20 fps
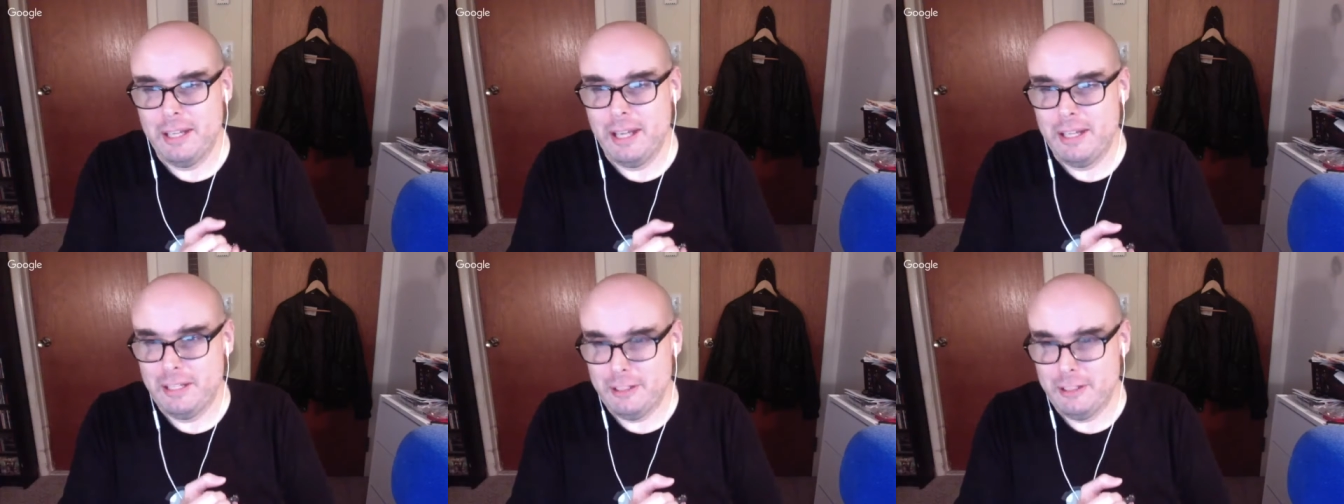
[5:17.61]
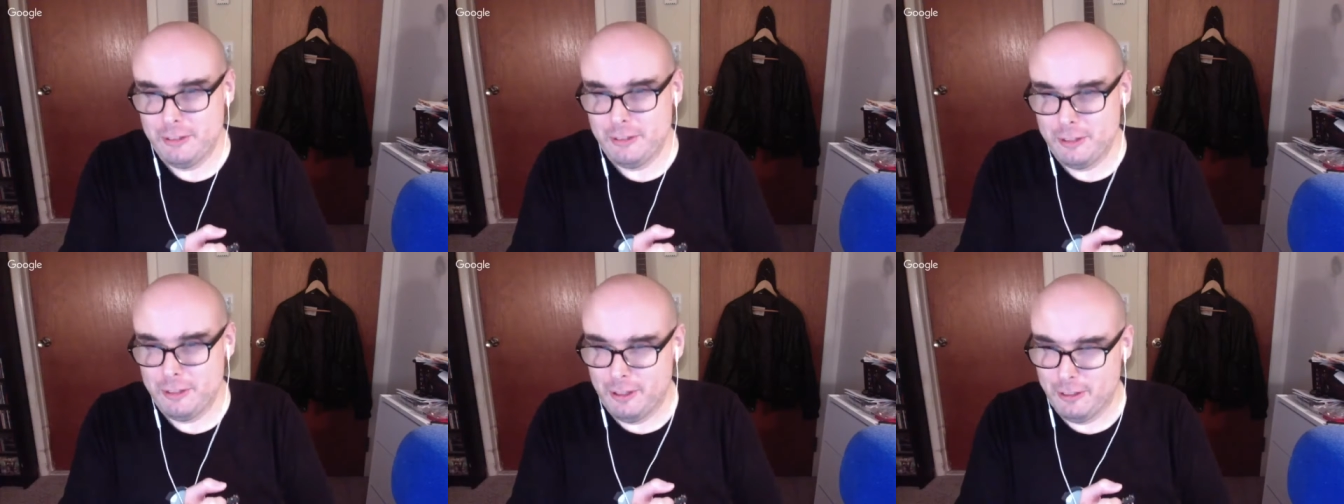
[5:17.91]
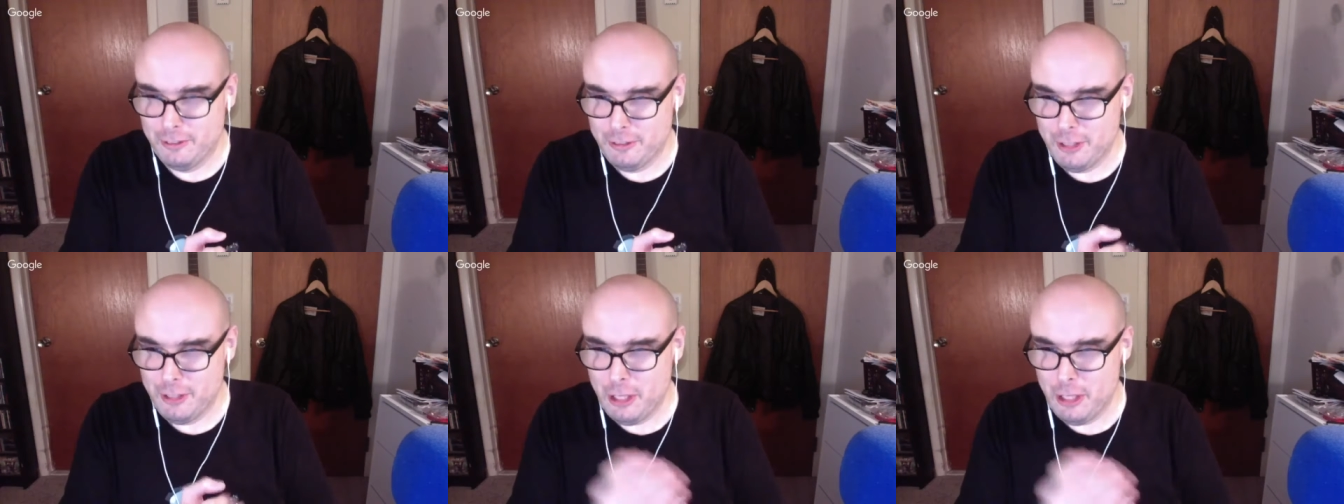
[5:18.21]
any
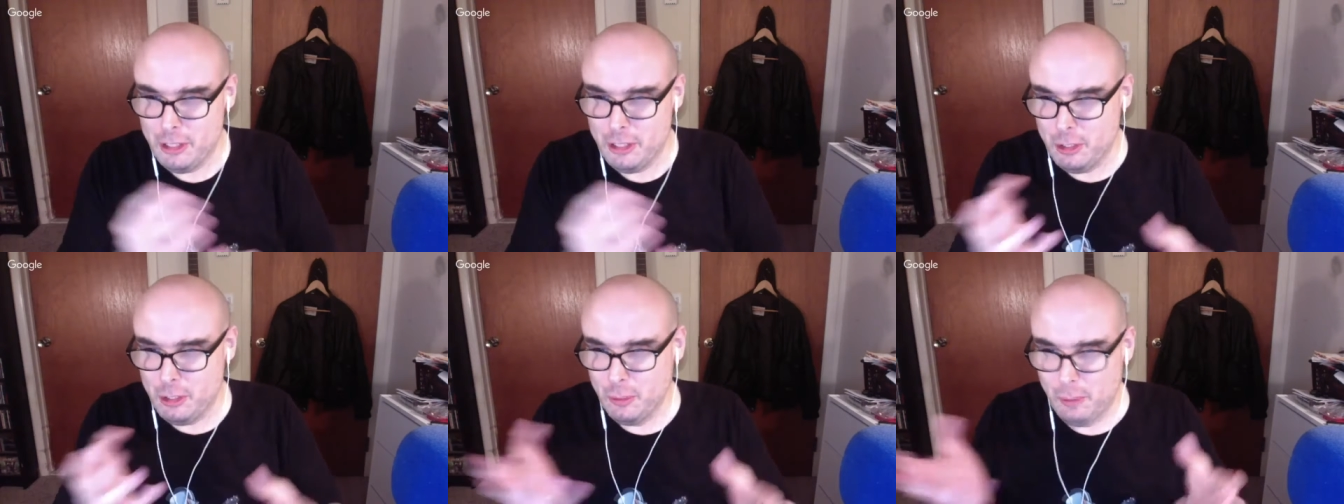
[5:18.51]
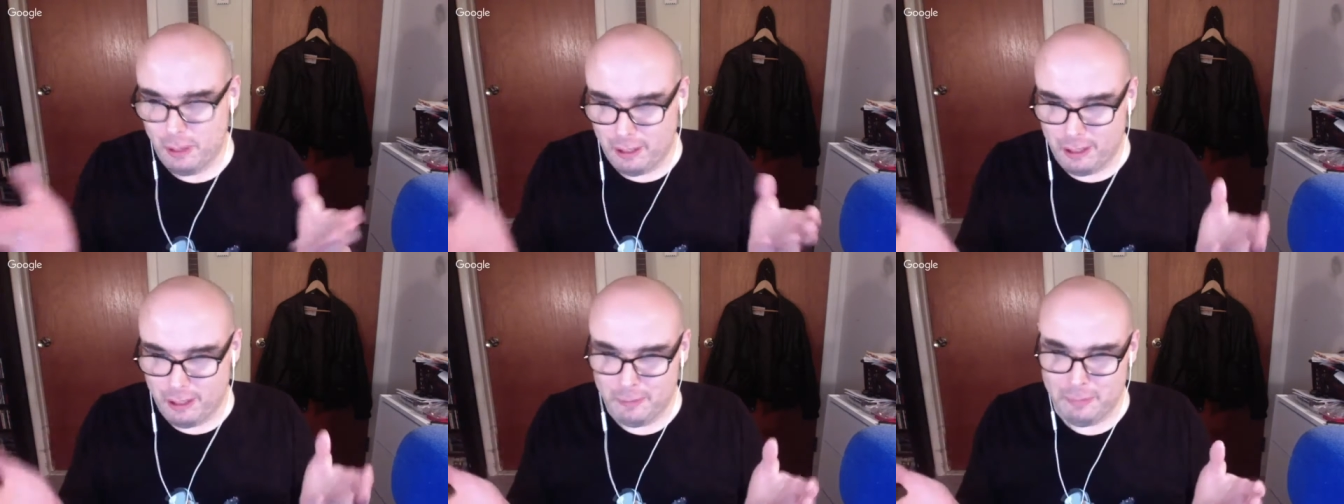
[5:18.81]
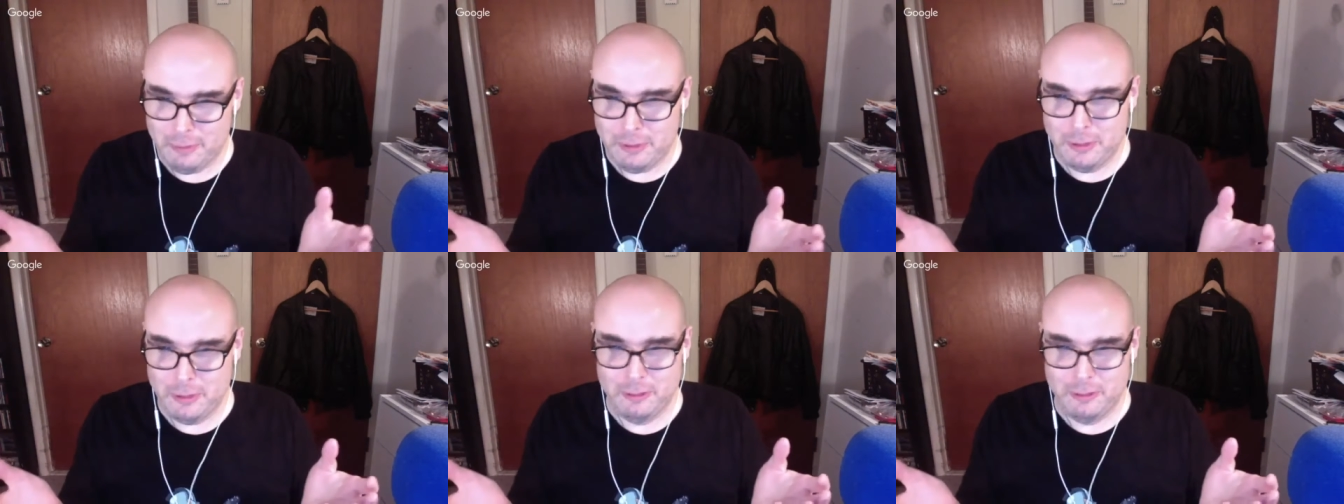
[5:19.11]
songs into our
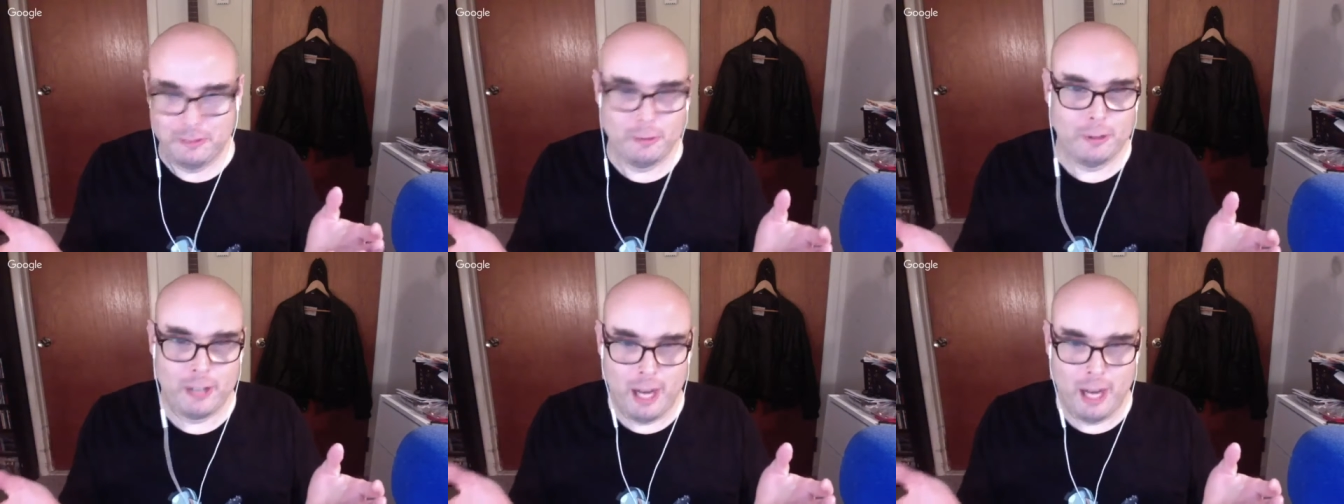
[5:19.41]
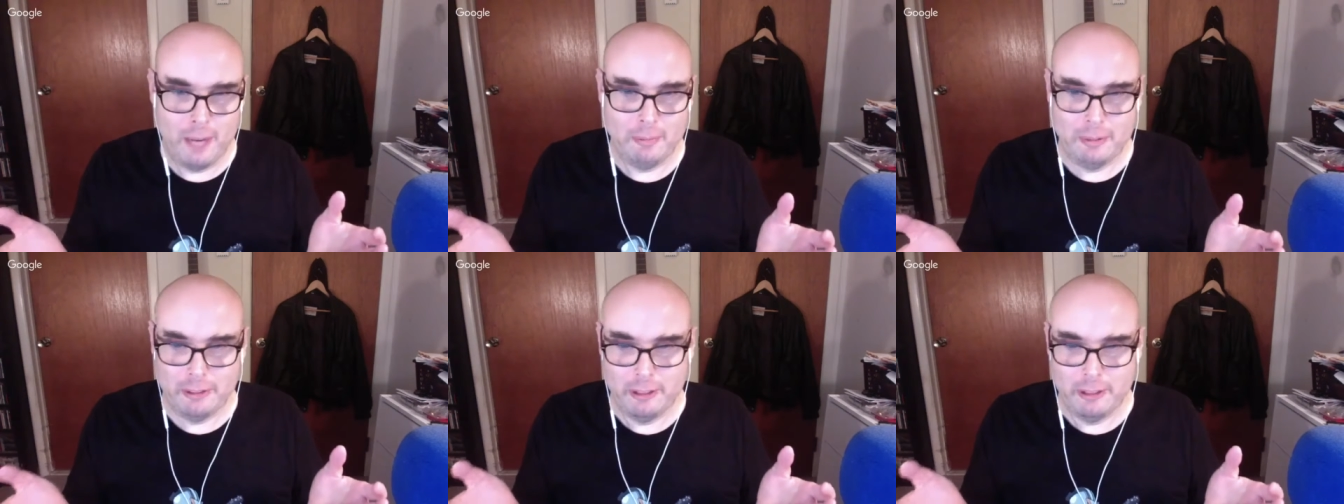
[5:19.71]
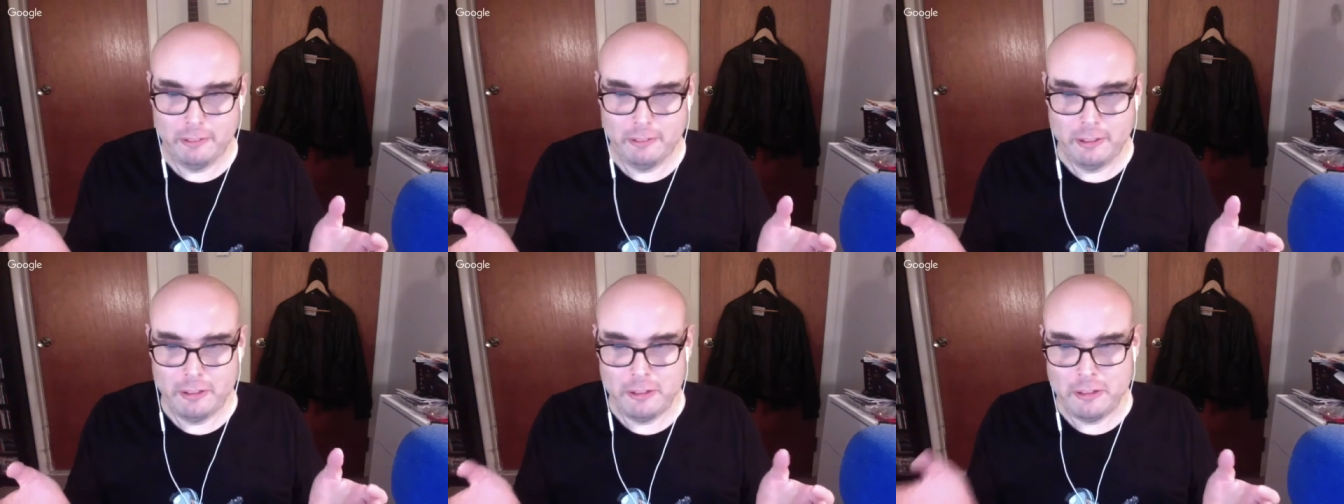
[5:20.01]
episodes for
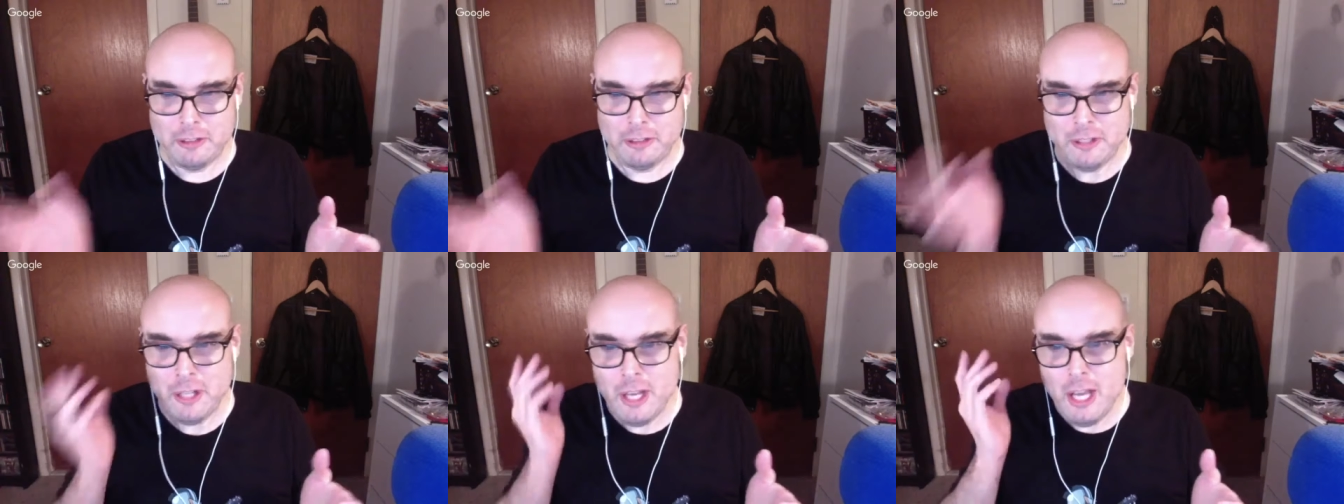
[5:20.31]
copyright reasons,